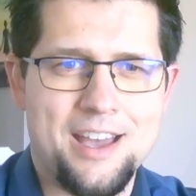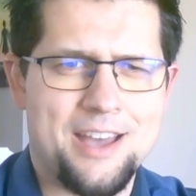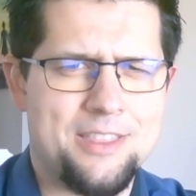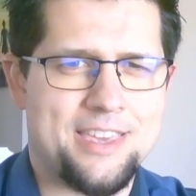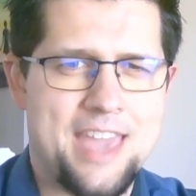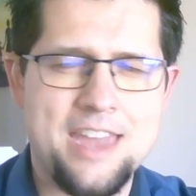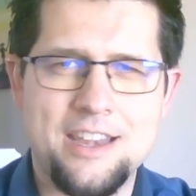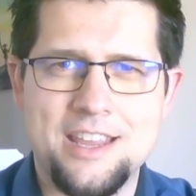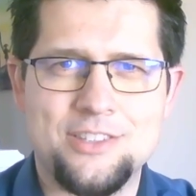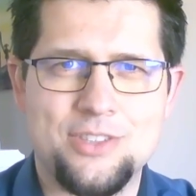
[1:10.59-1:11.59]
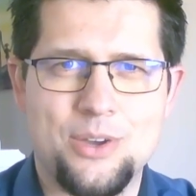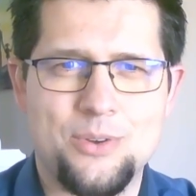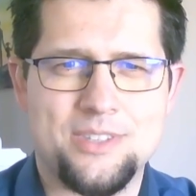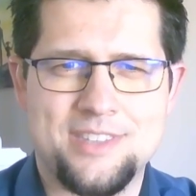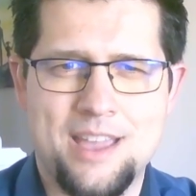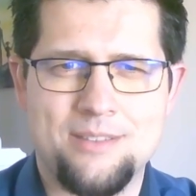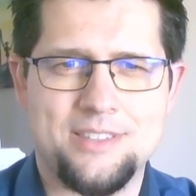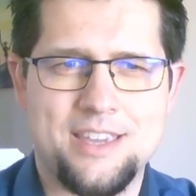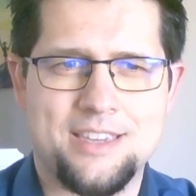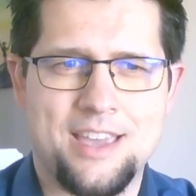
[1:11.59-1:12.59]
Uh, the candidates, though, it
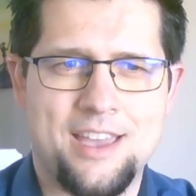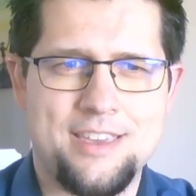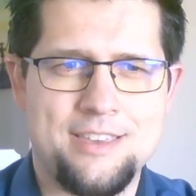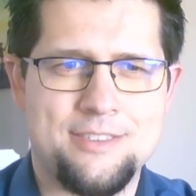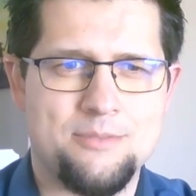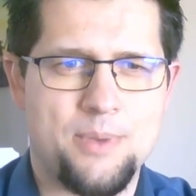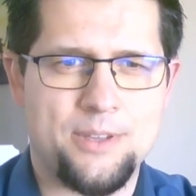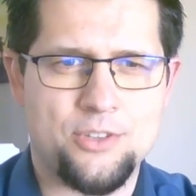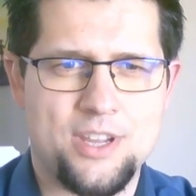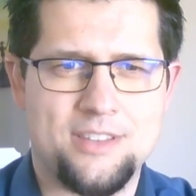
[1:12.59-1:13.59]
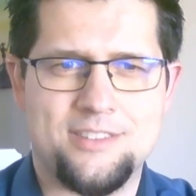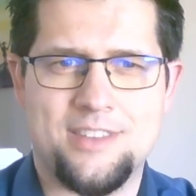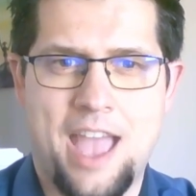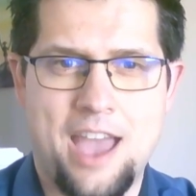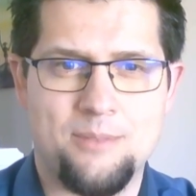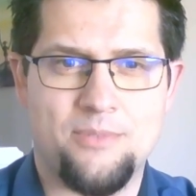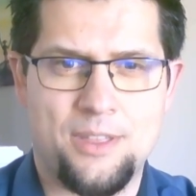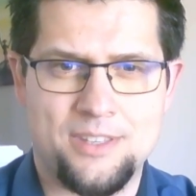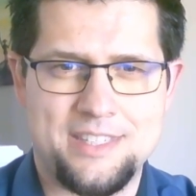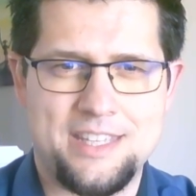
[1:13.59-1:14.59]
sounds like uh, Ethan Belchetz, Adam
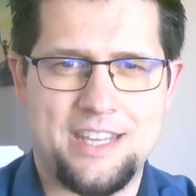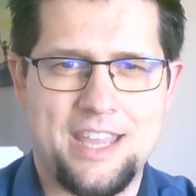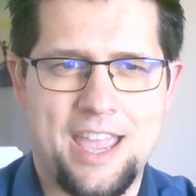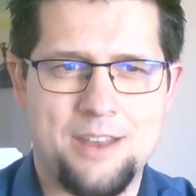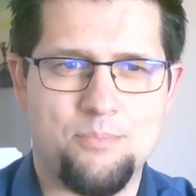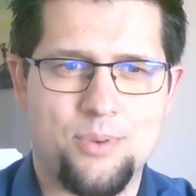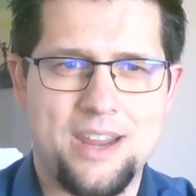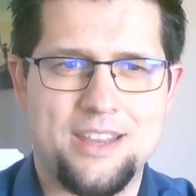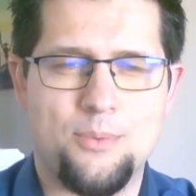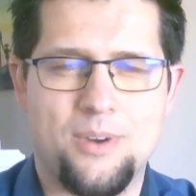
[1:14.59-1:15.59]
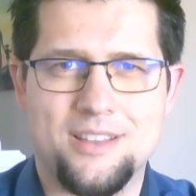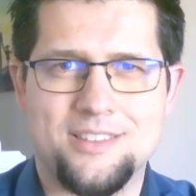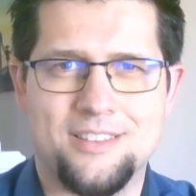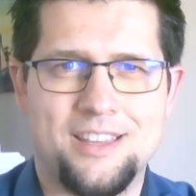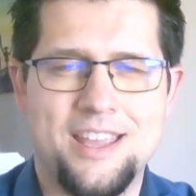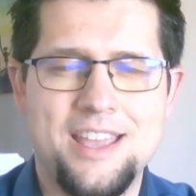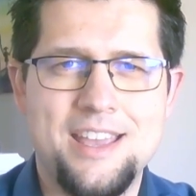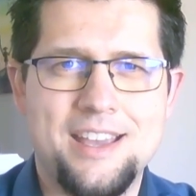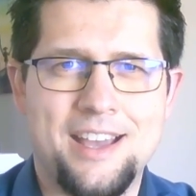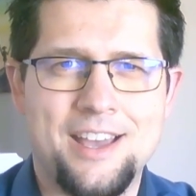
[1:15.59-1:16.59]
Valentini, and Brady Wasselin.
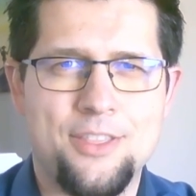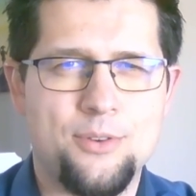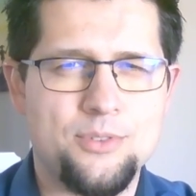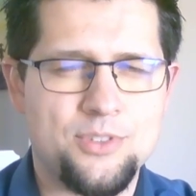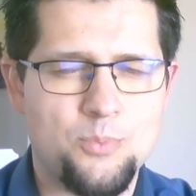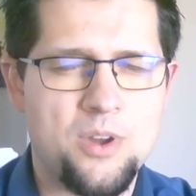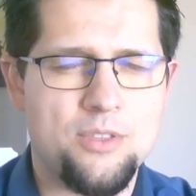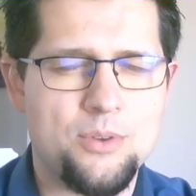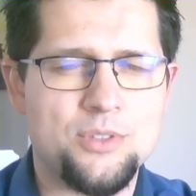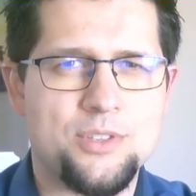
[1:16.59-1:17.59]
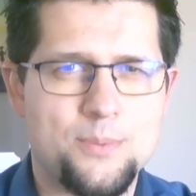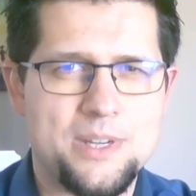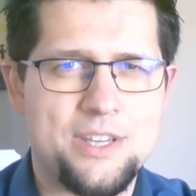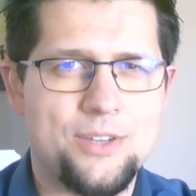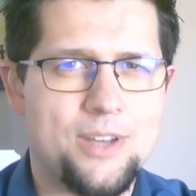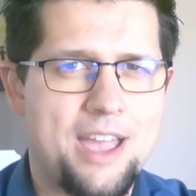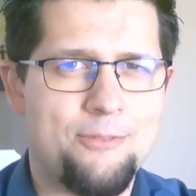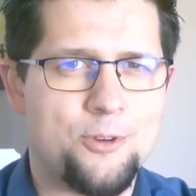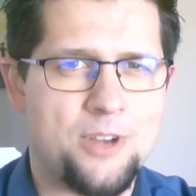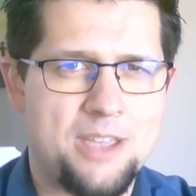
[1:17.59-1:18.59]
Uh, those one of those three could
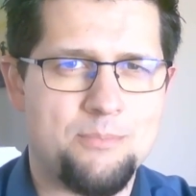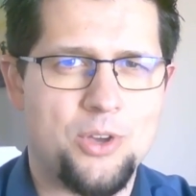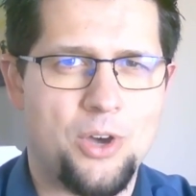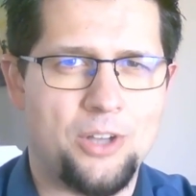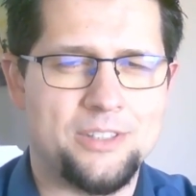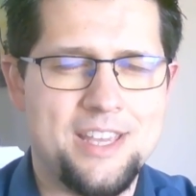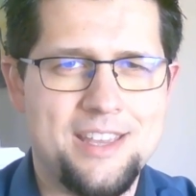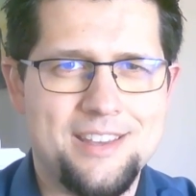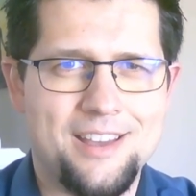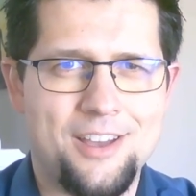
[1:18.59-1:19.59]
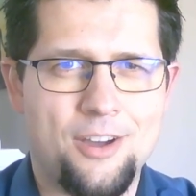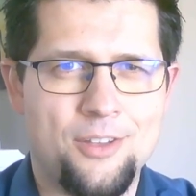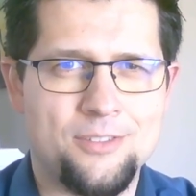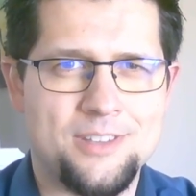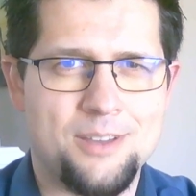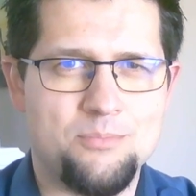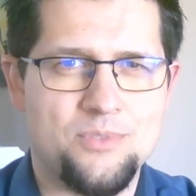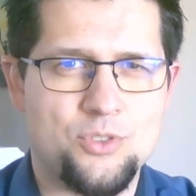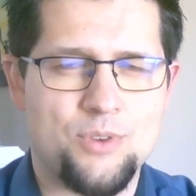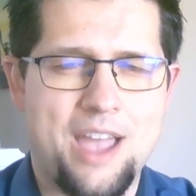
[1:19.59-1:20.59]
have their name called uh, on the
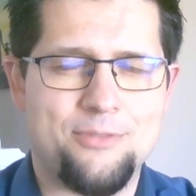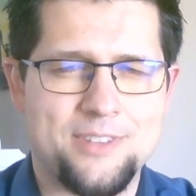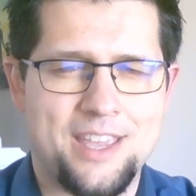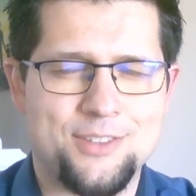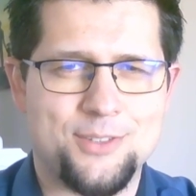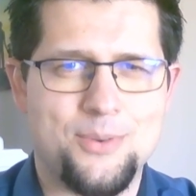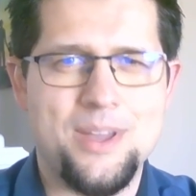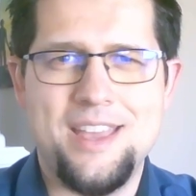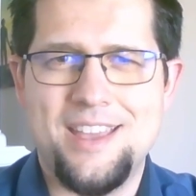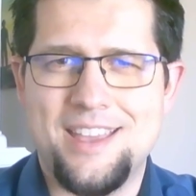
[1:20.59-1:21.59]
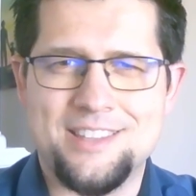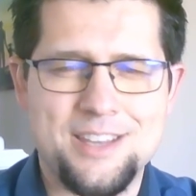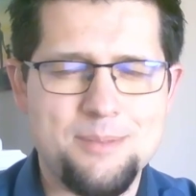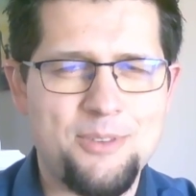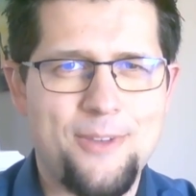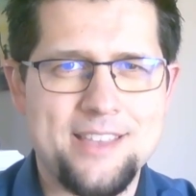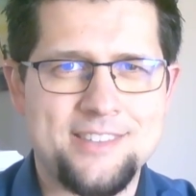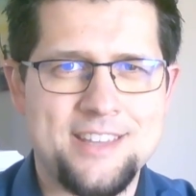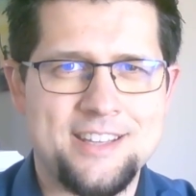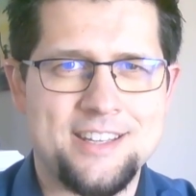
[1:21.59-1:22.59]
draft day. So it's going to be
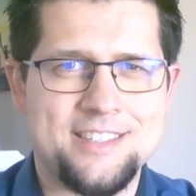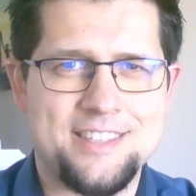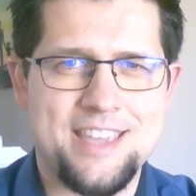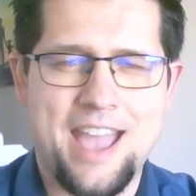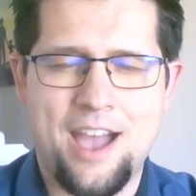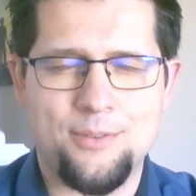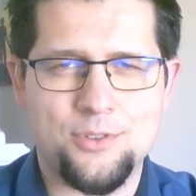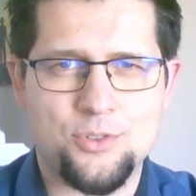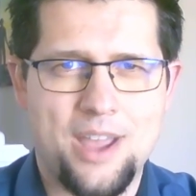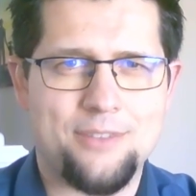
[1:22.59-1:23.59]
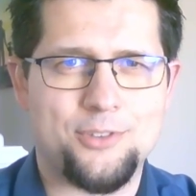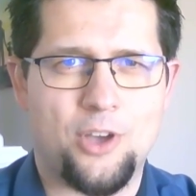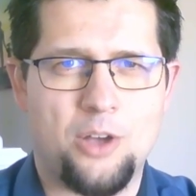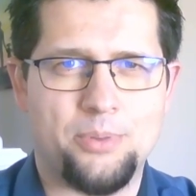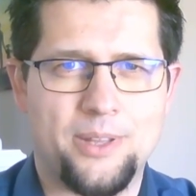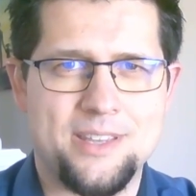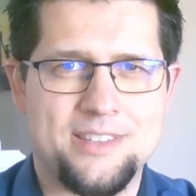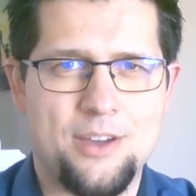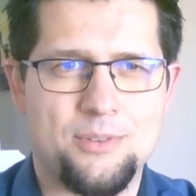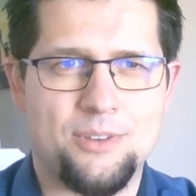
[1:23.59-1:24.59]
fascinating to see how the draft all
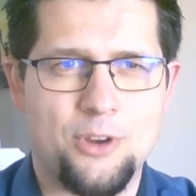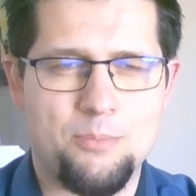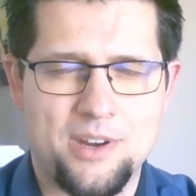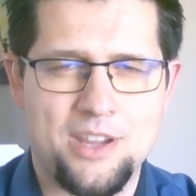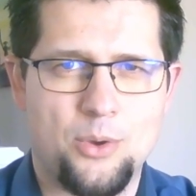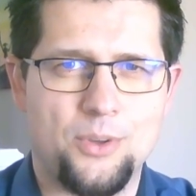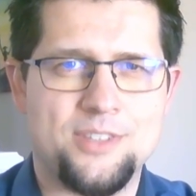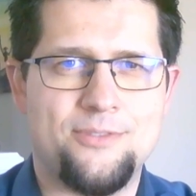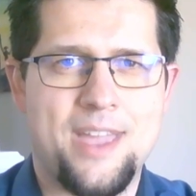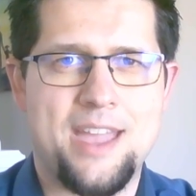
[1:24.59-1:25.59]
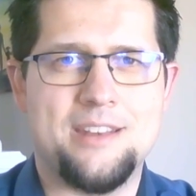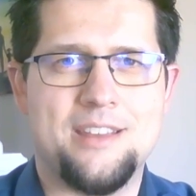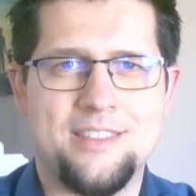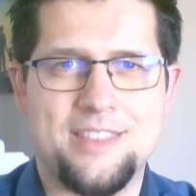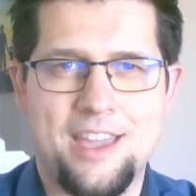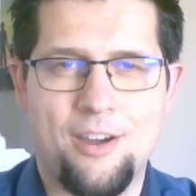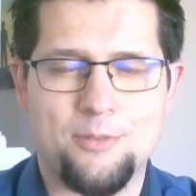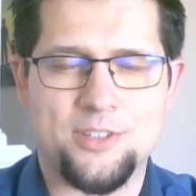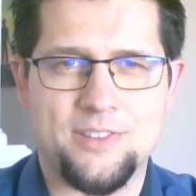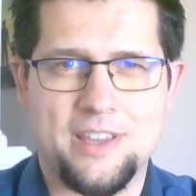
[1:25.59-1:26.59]
plays out. And if you're a Barrie Colts fan, they
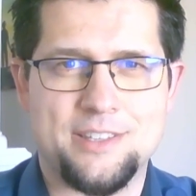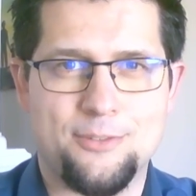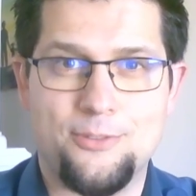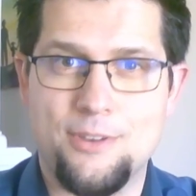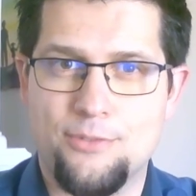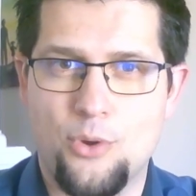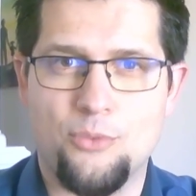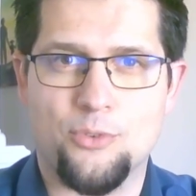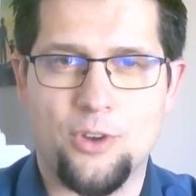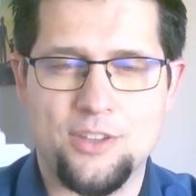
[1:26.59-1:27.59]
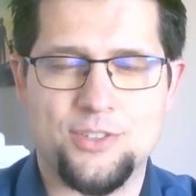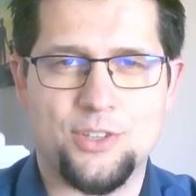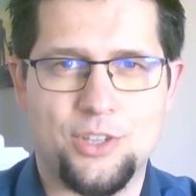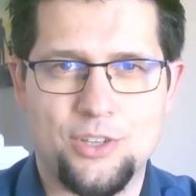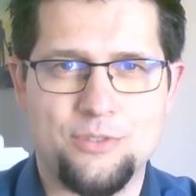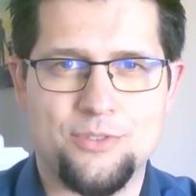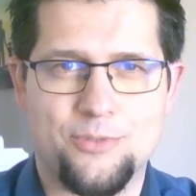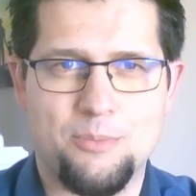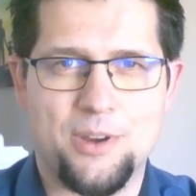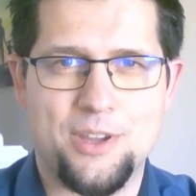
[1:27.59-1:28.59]
are selecting fifth overall. So good news
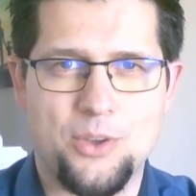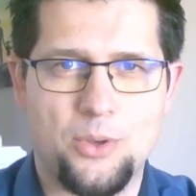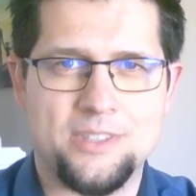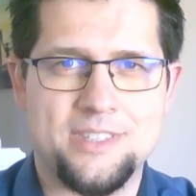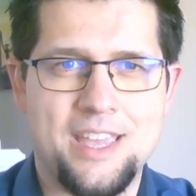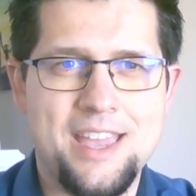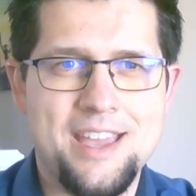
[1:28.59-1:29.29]
for the Barrie Colts.